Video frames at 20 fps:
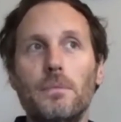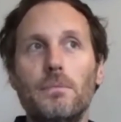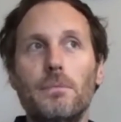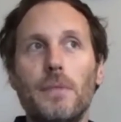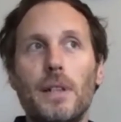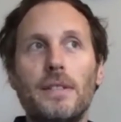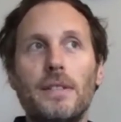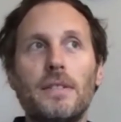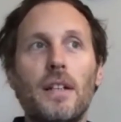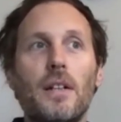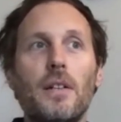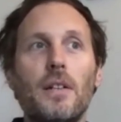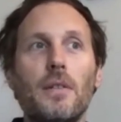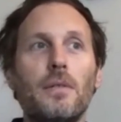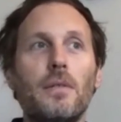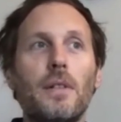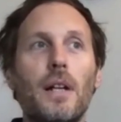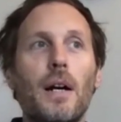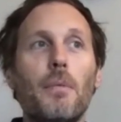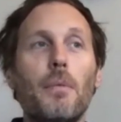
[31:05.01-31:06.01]
My
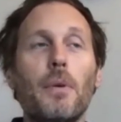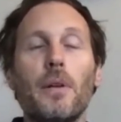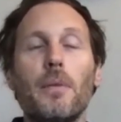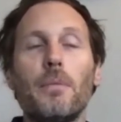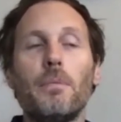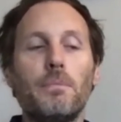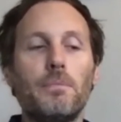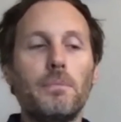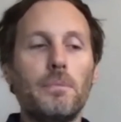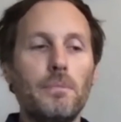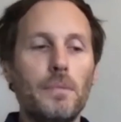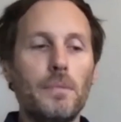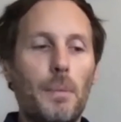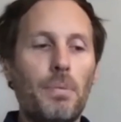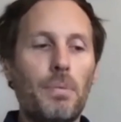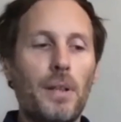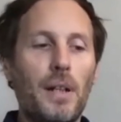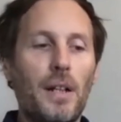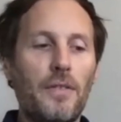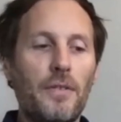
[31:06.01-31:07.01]
son, I want to
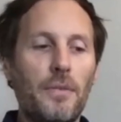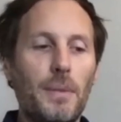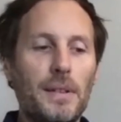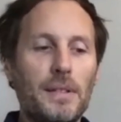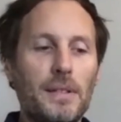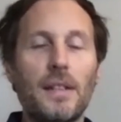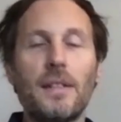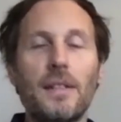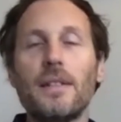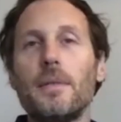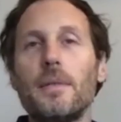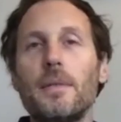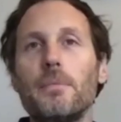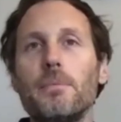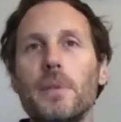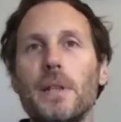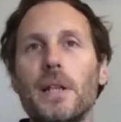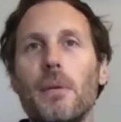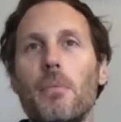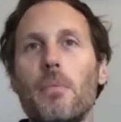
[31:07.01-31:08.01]
apply for my son to
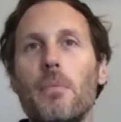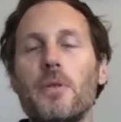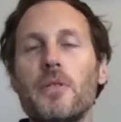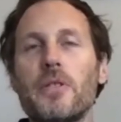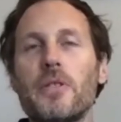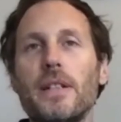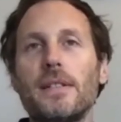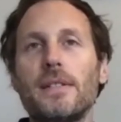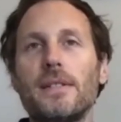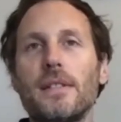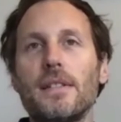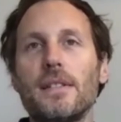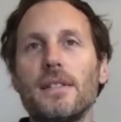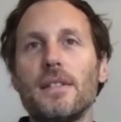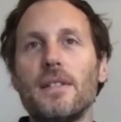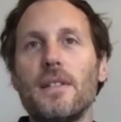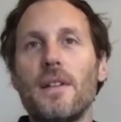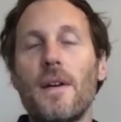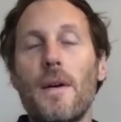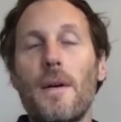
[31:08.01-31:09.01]
become a Portuguese
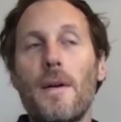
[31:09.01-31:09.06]
citizen.